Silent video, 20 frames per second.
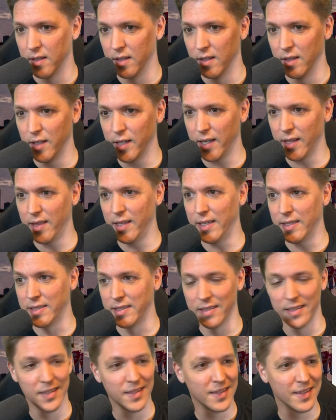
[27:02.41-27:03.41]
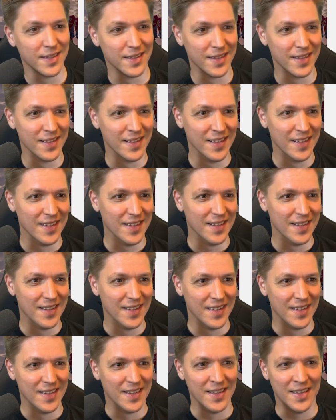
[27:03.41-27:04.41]
Look at this.
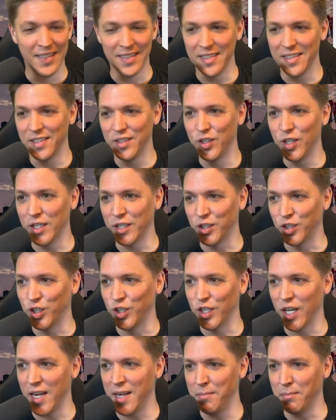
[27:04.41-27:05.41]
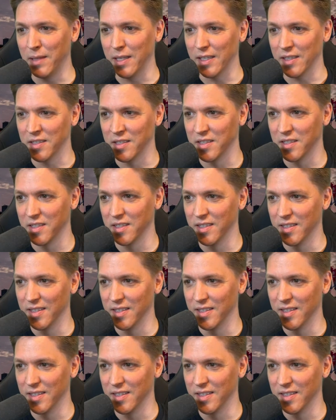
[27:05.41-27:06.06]
This is just shameless.